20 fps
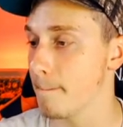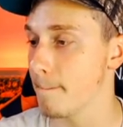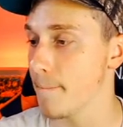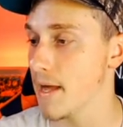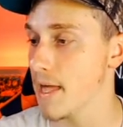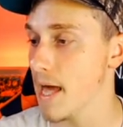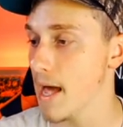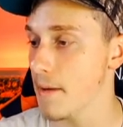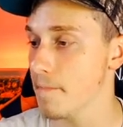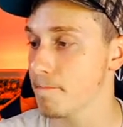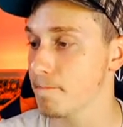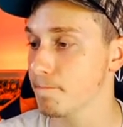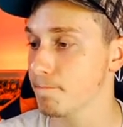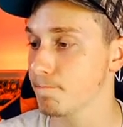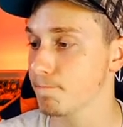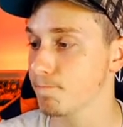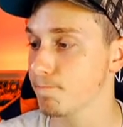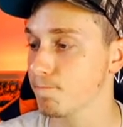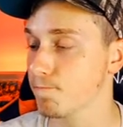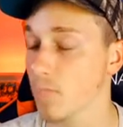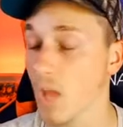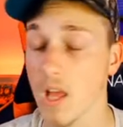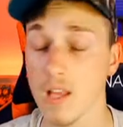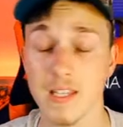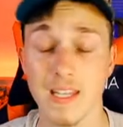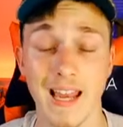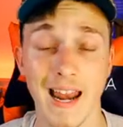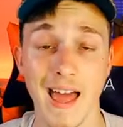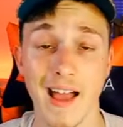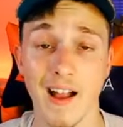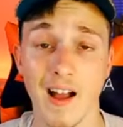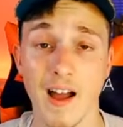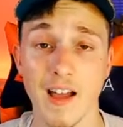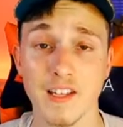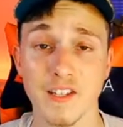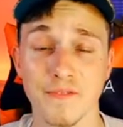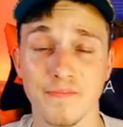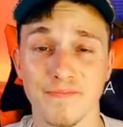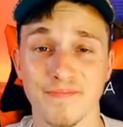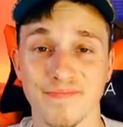But yeah, see you later,
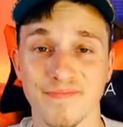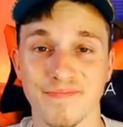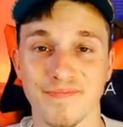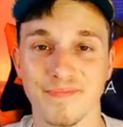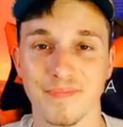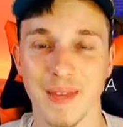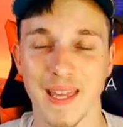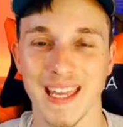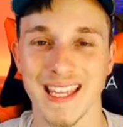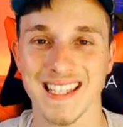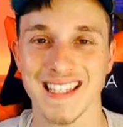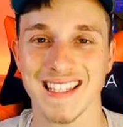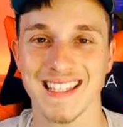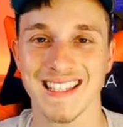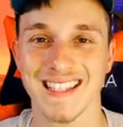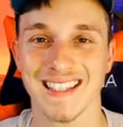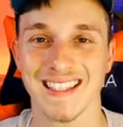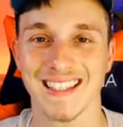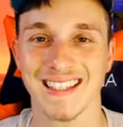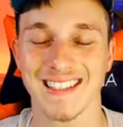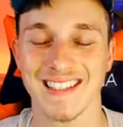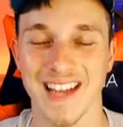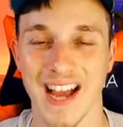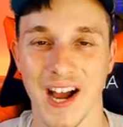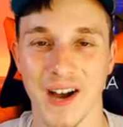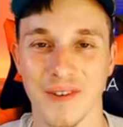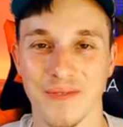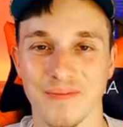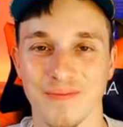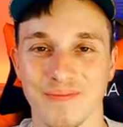guys. Peace. Ciao.